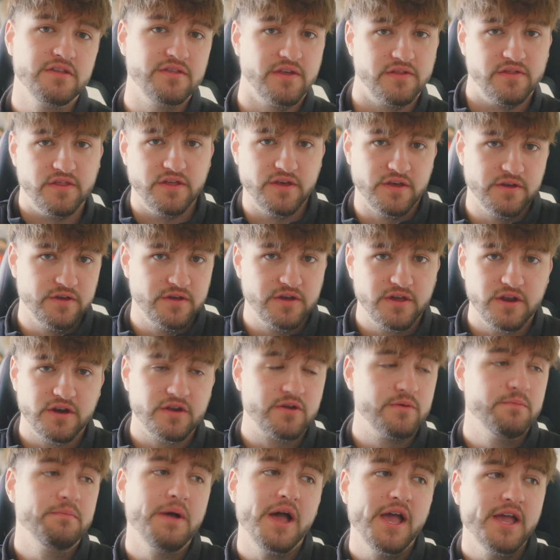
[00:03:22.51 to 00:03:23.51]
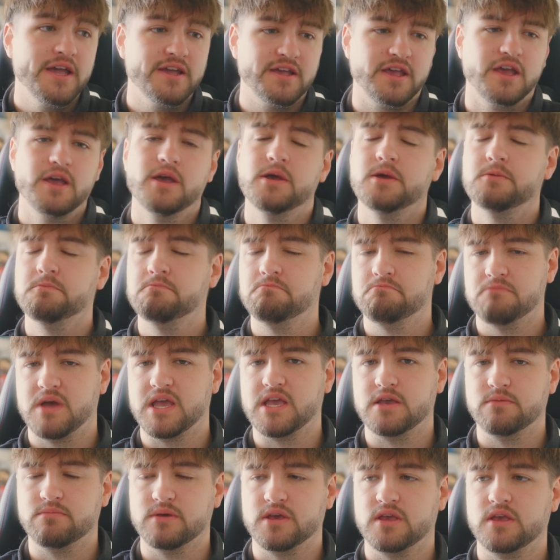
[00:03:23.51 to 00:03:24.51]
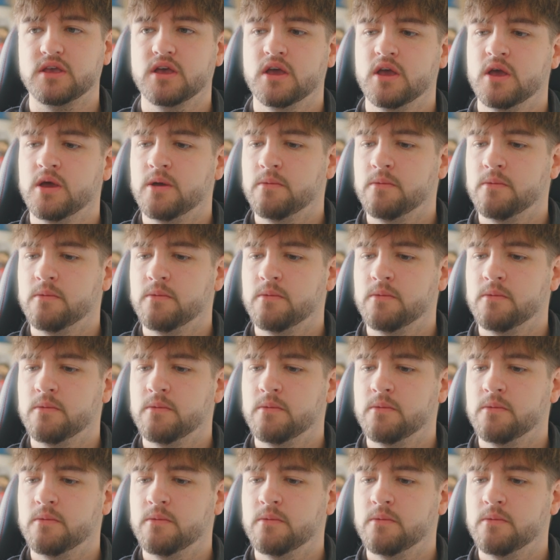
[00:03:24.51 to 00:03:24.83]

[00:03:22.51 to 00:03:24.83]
then they're going to come back? Maybe.